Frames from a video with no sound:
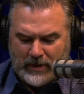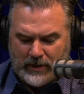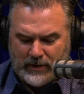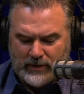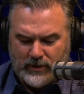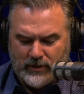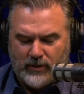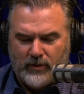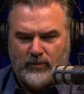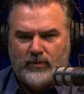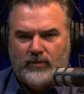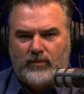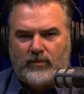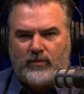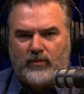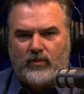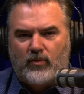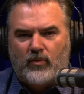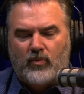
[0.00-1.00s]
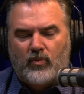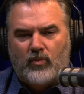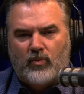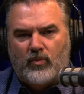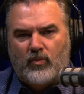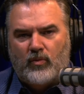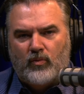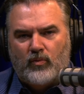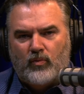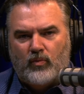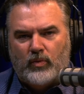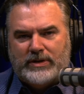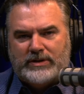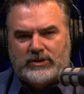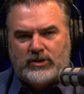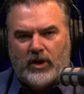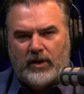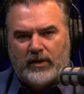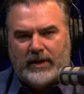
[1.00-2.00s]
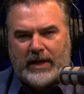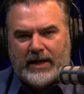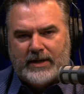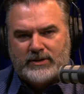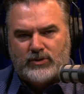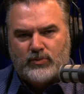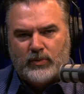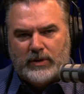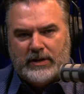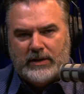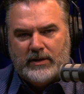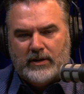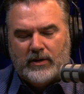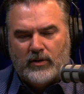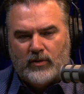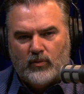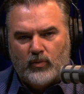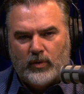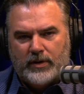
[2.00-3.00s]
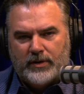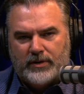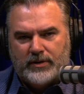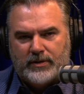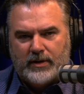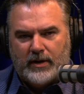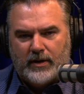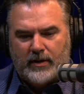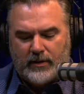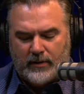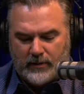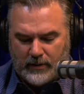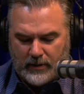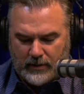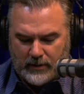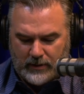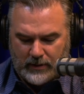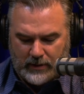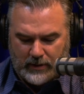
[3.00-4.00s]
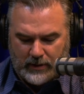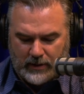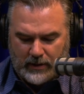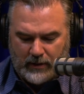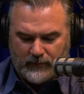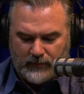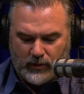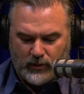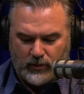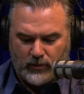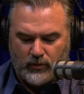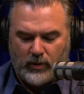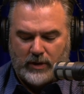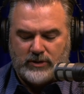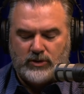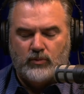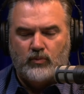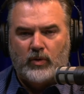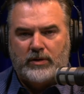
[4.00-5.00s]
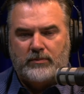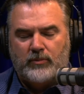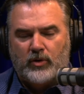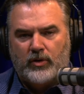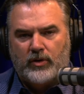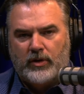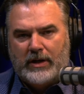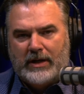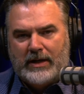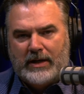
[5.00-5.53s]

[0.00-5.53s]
you know, we saw last week with Governor Gretchen Whitmer